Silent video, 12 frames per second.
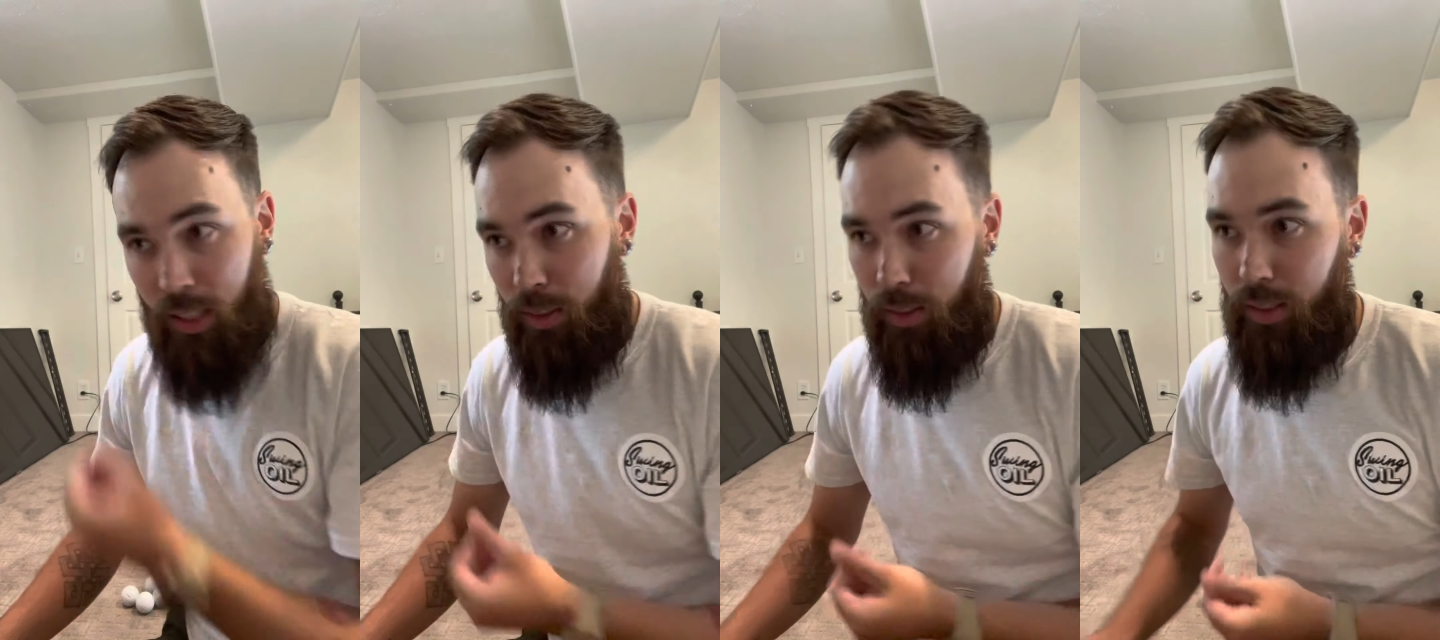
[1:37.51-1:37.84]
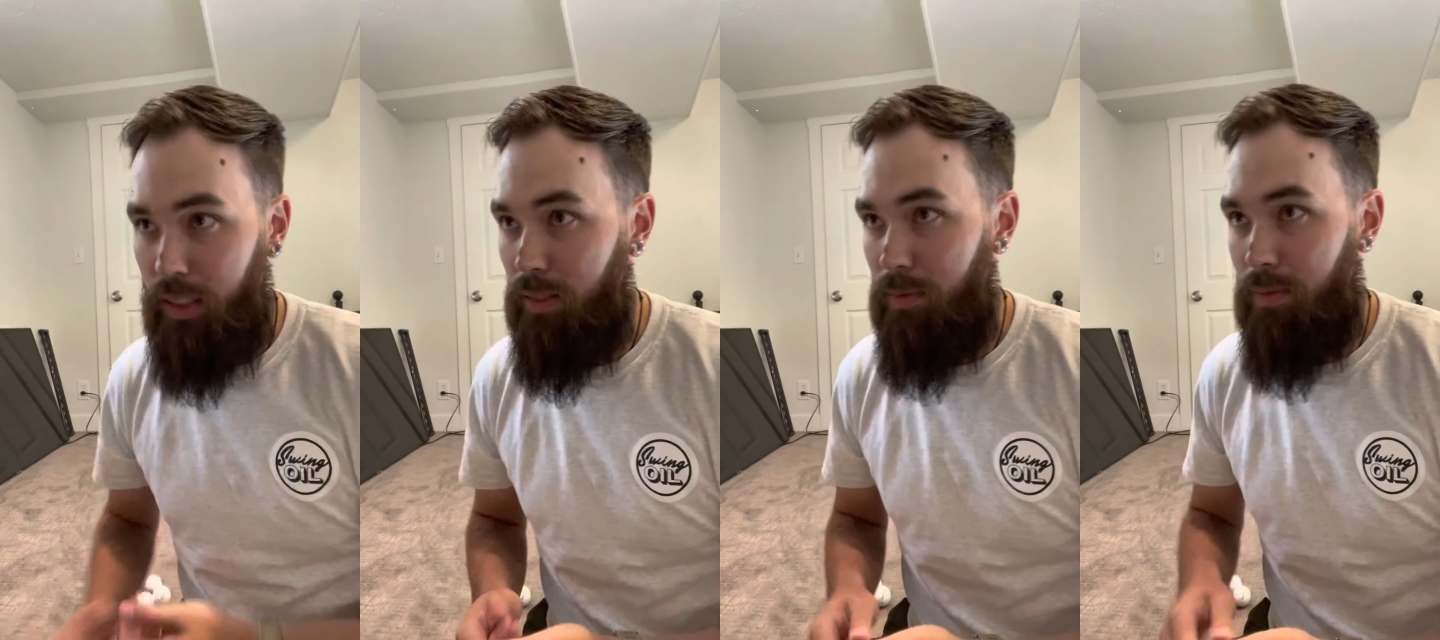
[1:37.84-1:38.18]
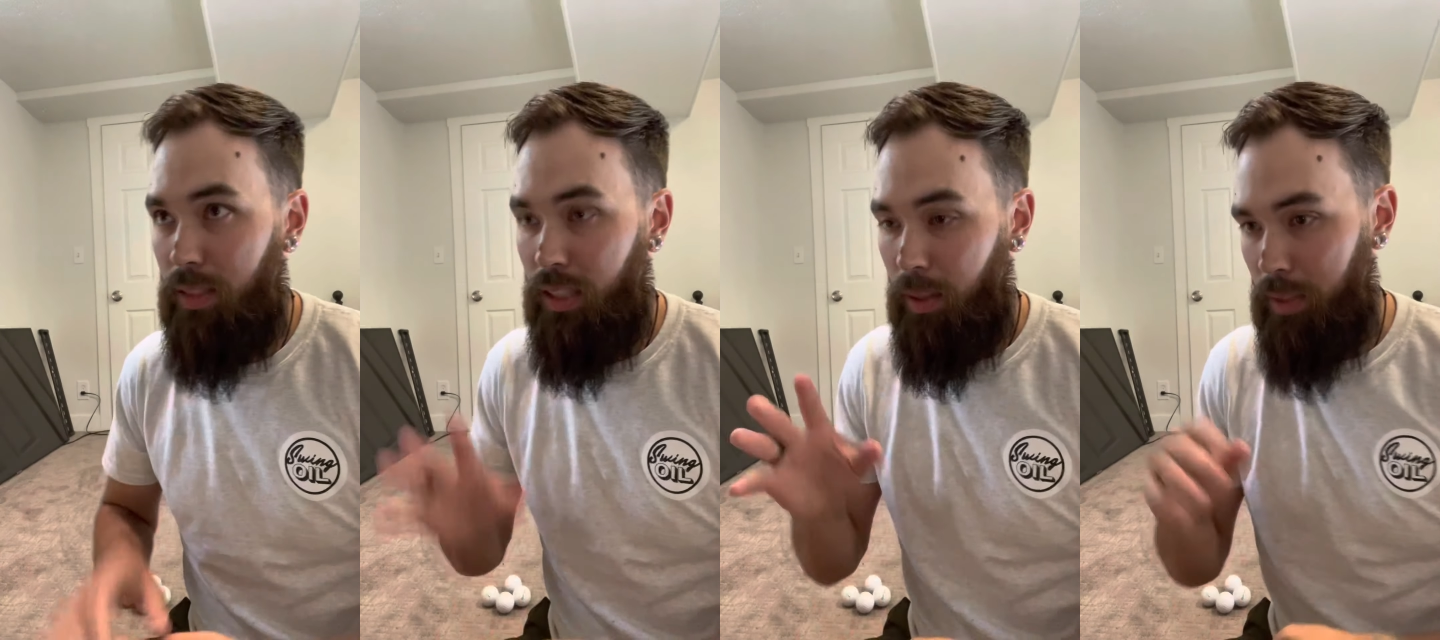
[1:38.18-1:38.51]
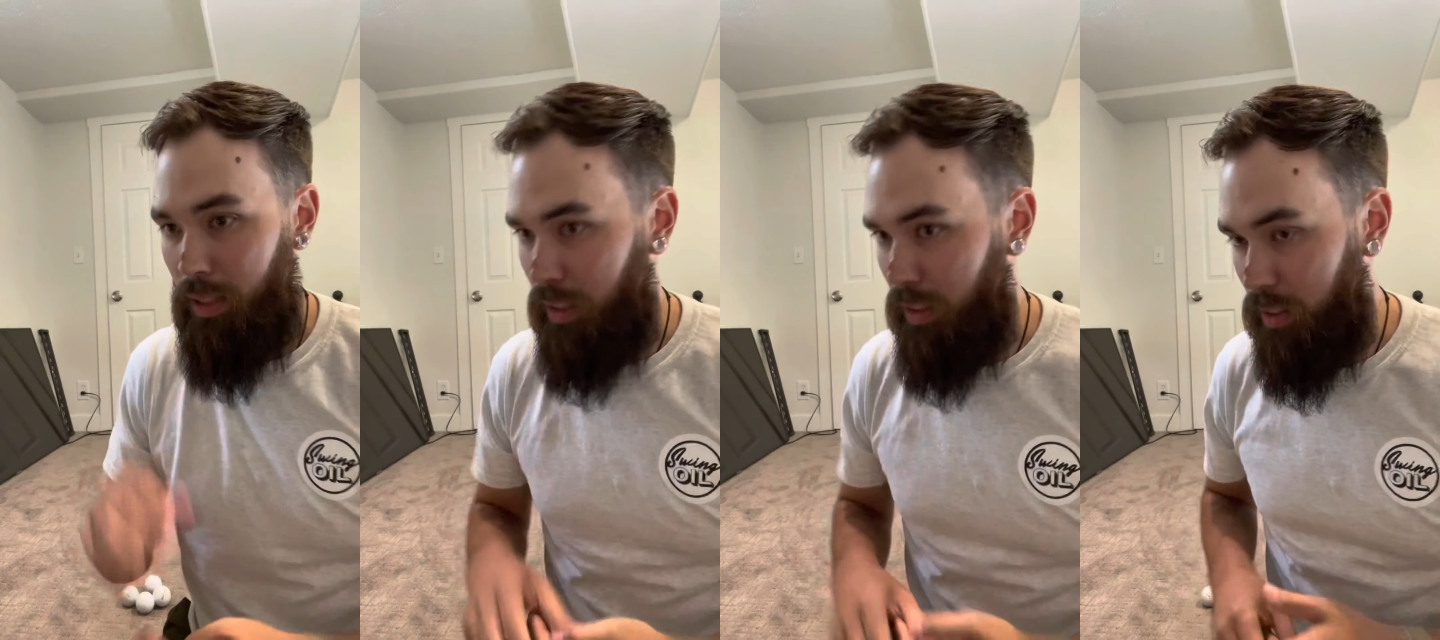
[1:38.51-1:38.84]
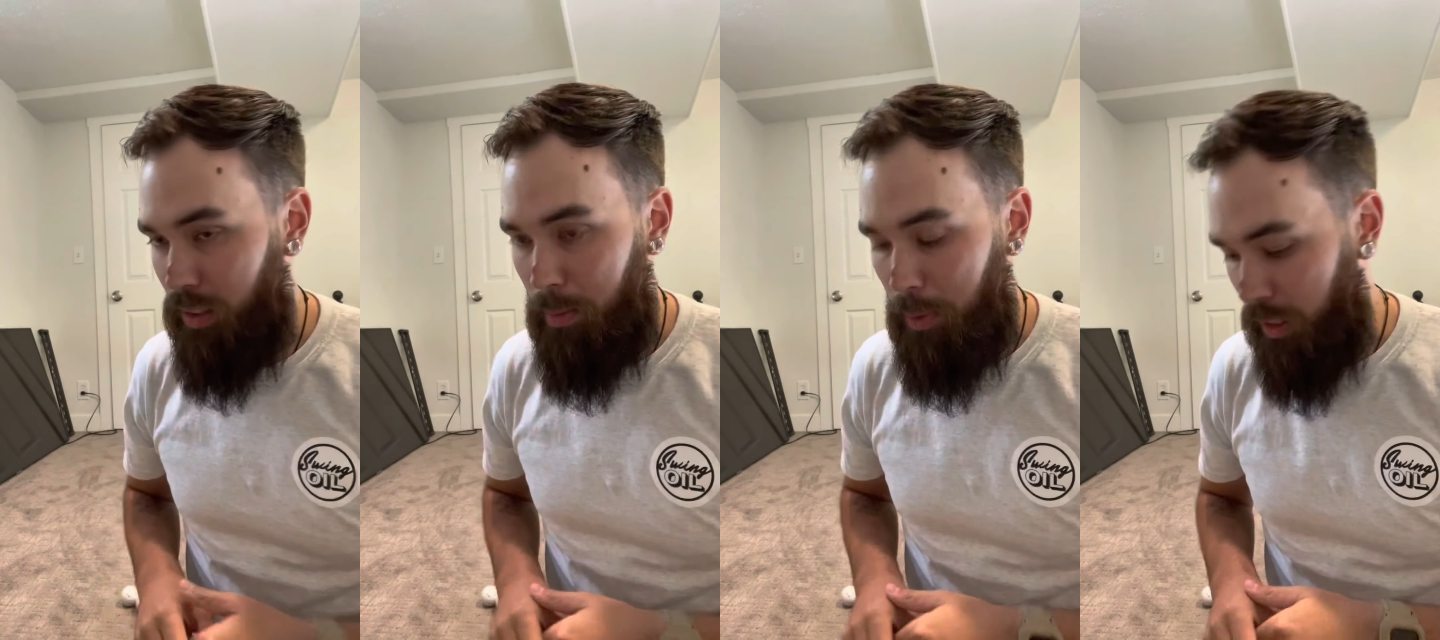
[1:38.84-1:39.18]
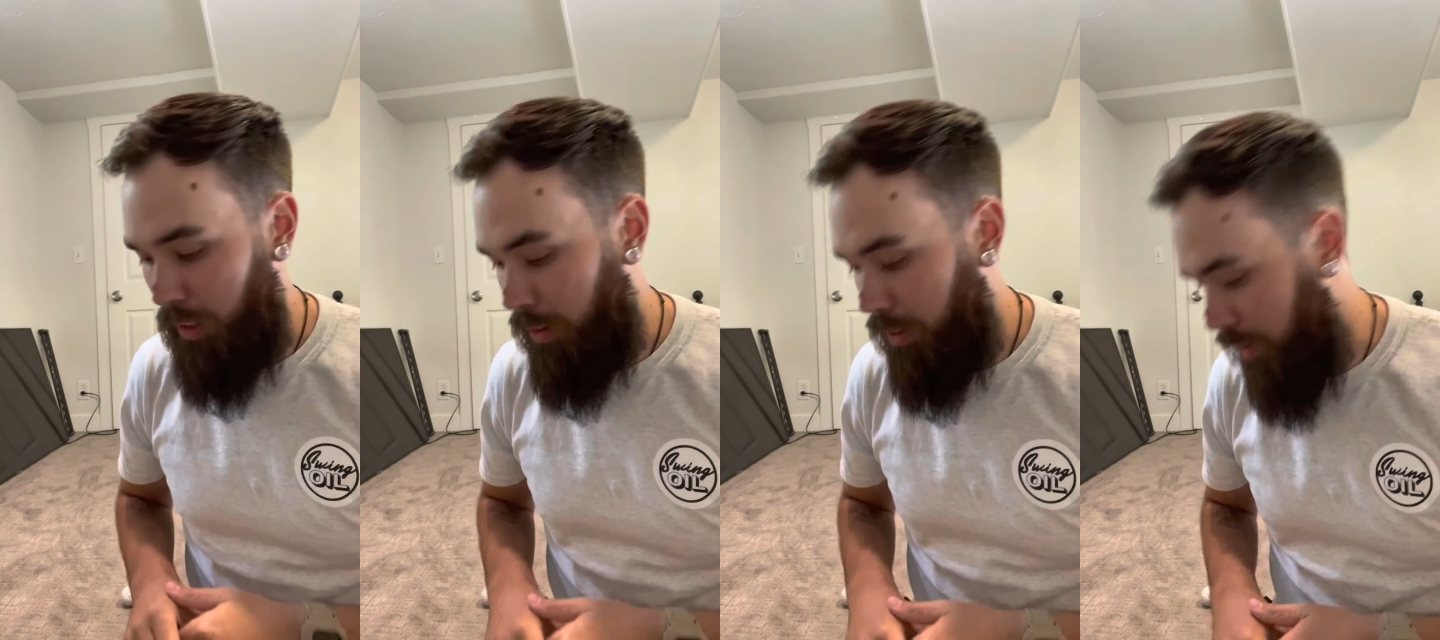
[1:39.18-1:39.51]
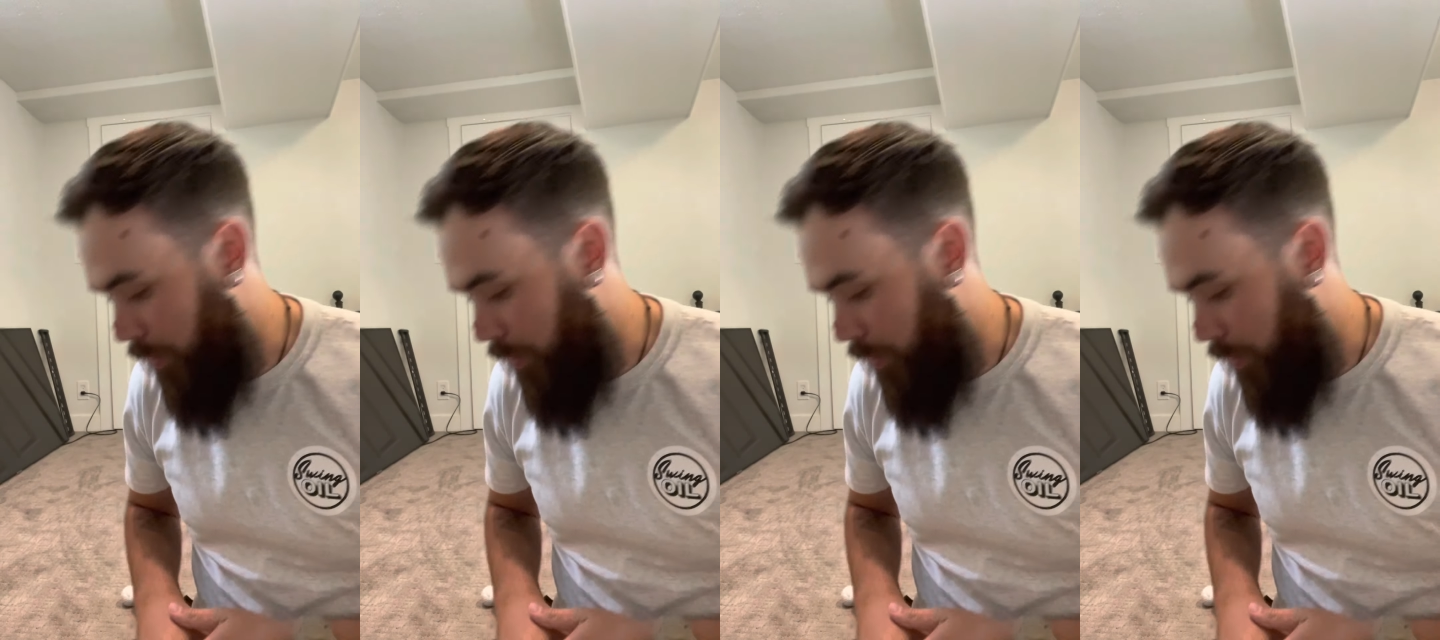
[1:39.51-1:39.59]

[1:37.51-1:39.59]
or at least something that's a little bit cleaner than